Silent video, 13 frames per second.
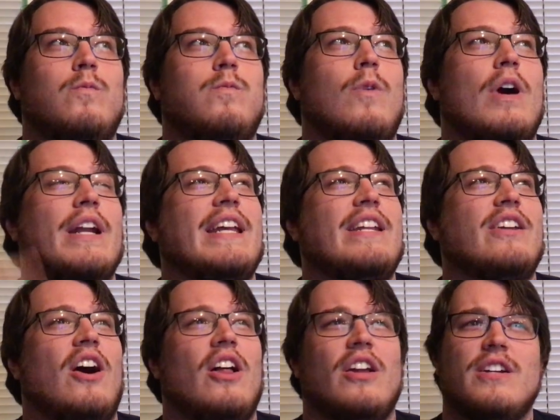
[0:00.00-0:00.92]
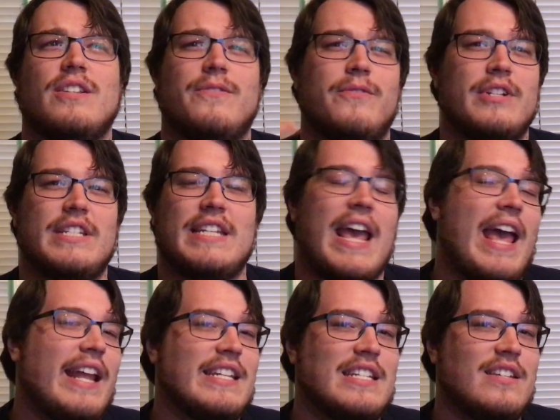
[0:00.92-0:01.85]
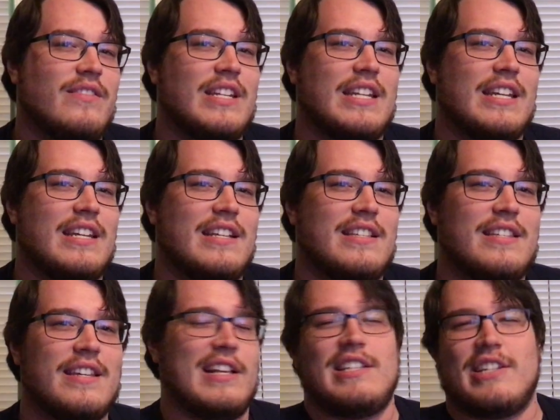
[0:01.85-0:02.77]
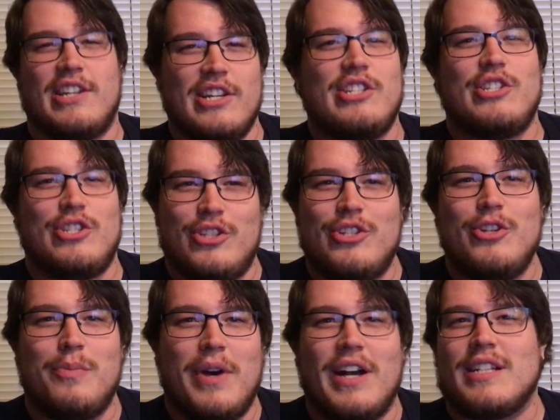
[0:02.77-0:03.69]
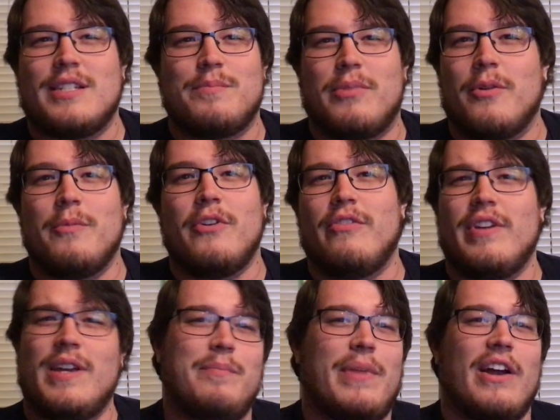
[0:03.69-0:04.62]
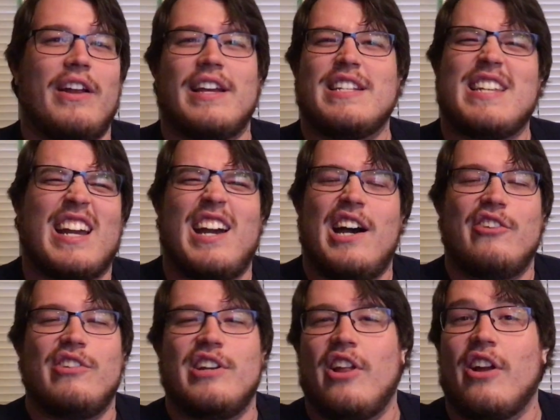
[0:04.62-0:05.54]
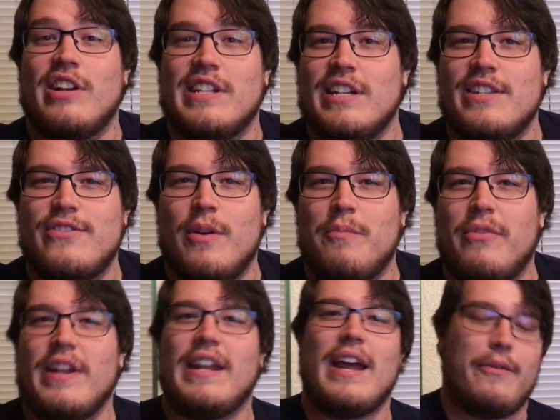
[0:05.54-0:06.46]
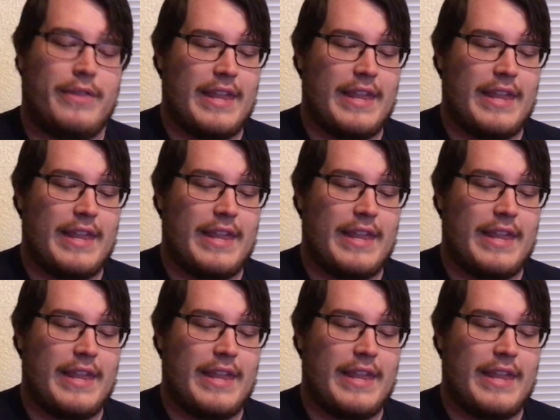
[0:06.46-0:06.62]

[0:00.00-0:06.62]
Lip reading: $20 for 10 DVDs. That's a good $2 per movie. Apparently it's like a $100 deal, so I'm pretty down with